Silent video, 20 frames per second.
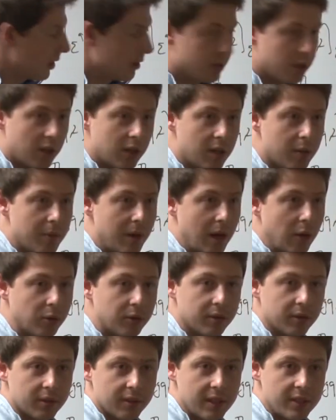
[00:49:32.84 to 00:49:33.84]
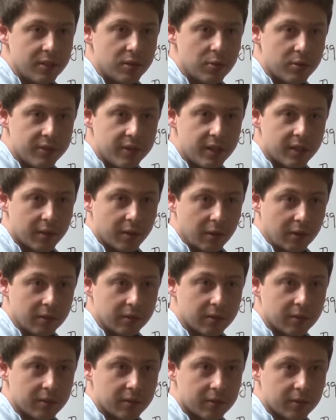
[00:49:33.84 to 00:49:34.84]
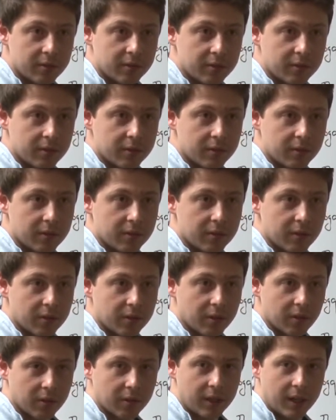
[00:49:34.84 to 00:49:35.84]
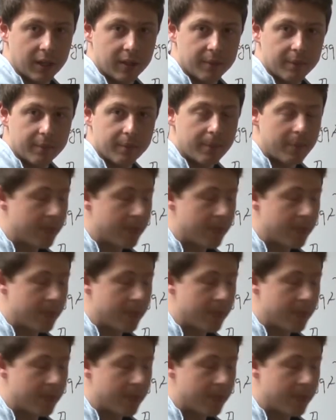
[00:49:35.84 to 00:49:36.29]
to talk about. That's U0. Okay?